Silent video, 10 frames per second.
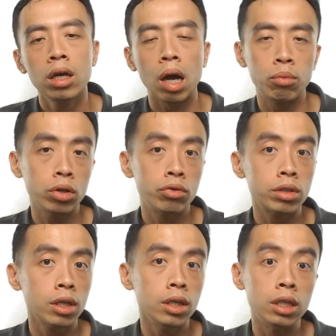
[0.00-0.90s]
I'm not
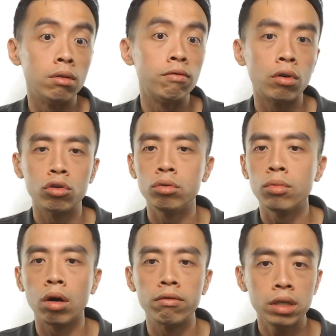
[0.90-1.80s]
interested in the volume
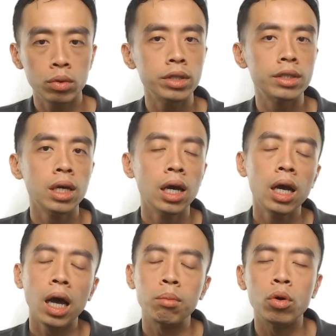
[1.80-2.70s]
of liquids.
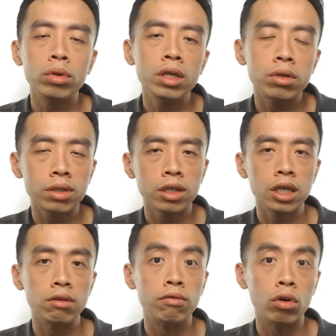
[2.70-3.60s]
I'm only interested
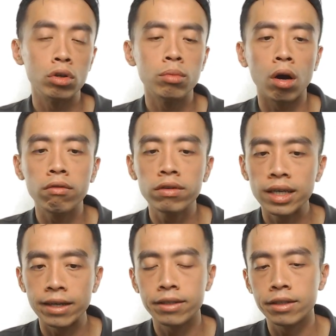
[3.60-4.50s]
in volume of
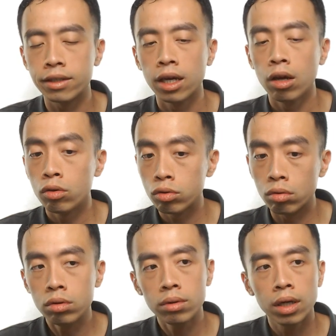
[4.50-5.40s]
gases.
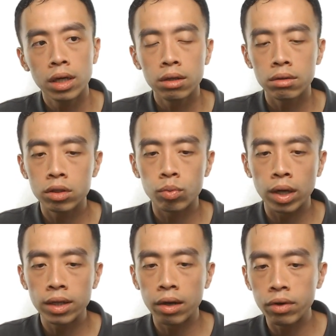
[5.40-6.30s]
So this
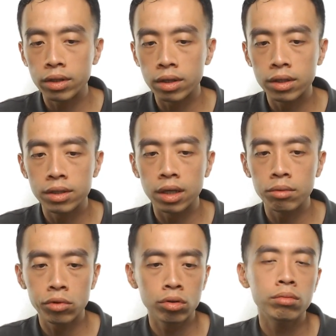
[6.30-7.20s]
130 cm
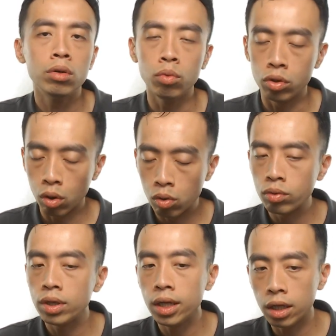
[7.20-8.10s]
cubed would
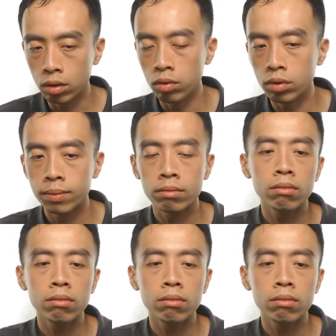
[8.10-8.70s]
only include